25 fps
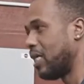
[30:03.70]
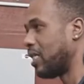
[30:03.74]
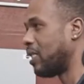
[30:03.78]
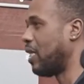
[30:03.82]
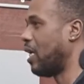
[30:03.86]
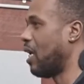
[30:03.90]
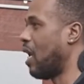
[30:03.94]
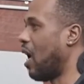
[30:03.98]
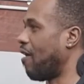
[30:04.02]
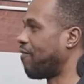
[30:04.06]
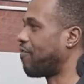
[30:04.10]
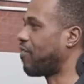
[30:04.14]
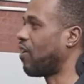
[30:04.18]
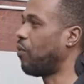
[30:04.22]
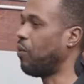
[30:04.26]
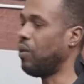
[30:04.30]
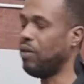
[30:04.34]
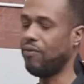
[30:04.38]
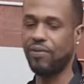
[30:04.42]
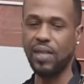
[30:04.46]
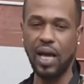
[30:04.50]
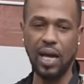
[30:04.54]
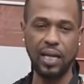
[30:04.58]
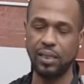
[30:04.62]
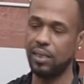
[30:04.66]
Then
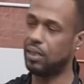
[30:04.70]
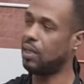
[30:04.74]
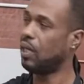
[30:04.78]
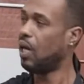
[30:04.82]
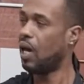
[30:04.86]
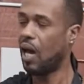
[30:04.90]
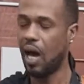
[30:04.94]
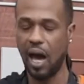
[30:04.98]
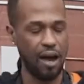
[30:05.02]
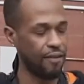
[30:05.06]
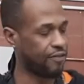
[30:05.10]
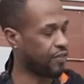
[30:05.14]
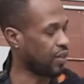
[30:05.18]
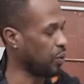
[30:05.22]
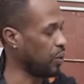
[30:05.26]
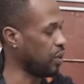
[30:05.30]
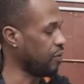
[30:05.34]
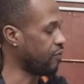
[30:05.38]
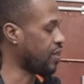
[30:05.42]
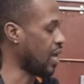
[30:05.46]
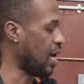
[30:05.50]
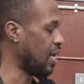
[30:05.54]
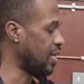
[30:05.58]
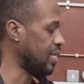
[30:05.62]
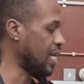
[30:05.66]
after
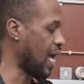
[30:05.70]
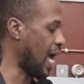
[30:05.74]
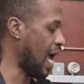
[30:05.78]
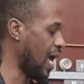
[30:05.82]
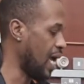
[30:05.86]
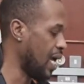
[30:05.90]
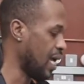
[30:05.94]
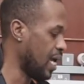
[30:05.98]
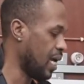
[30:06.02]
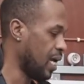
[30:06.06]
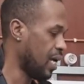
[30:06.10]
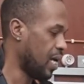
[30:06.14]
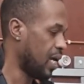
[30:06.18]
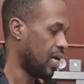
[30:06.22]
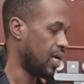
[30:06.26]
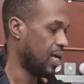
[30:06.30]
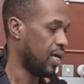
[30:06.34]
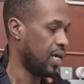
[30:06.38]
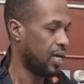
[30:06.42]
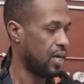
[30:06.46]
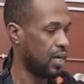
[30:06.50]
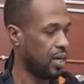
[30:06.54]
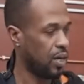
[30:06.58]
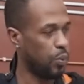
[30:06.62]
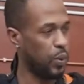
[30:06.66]
we've done that,
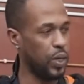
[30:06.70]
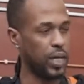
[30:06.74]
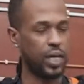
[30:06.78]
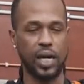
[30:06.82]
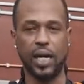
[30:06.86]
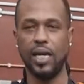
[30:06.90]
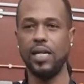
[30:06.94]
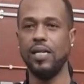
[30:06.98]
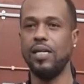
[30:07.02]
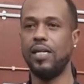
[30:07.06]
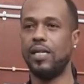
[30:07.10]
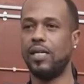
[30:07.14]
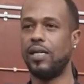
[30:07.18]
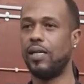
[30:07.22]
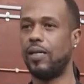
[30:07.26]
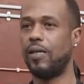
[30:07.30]
we can